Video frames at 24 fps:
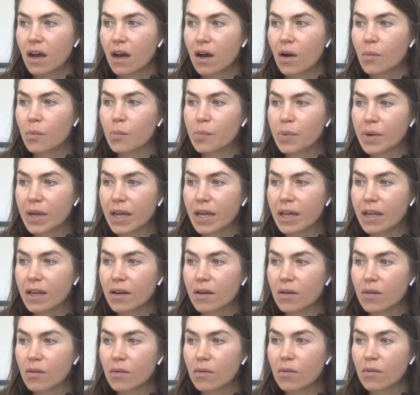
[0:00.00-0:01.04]
a
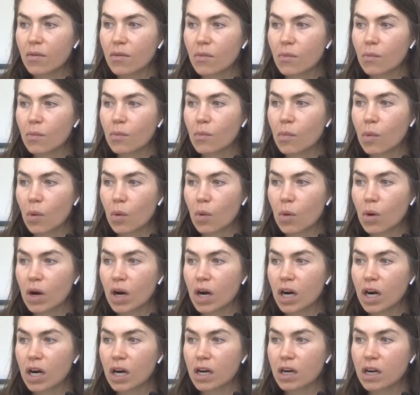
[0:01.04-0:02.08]
bit
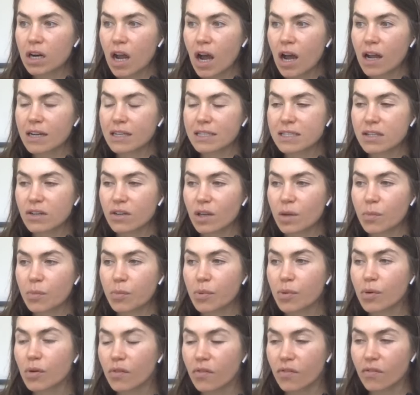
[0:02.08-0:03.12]
more, not necessarily
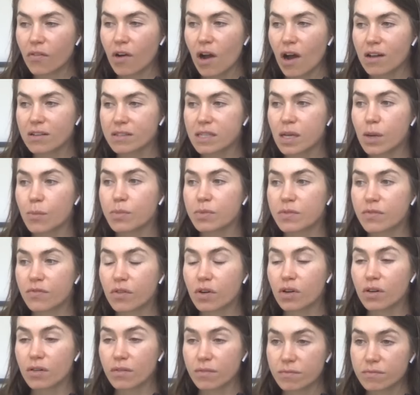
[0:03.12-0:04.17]
proof of concept
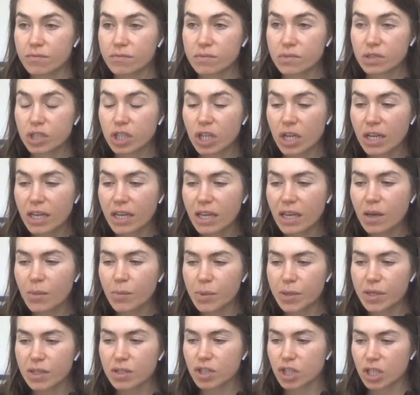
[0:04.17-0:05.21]
for Jiggy,
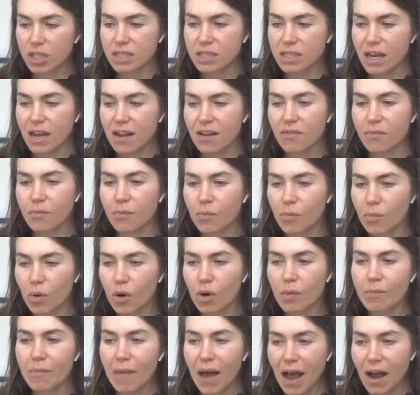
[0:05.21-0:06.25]
but just kind of
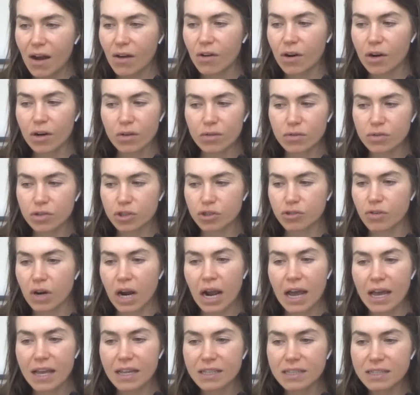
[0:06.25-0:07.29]
more macro
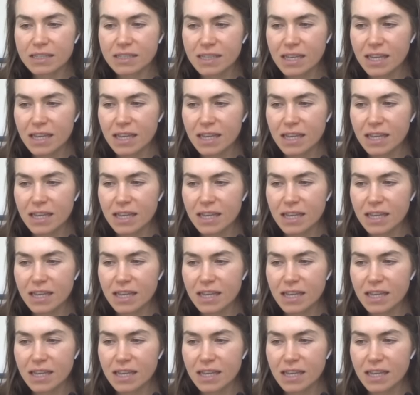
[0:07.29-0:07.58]
trends.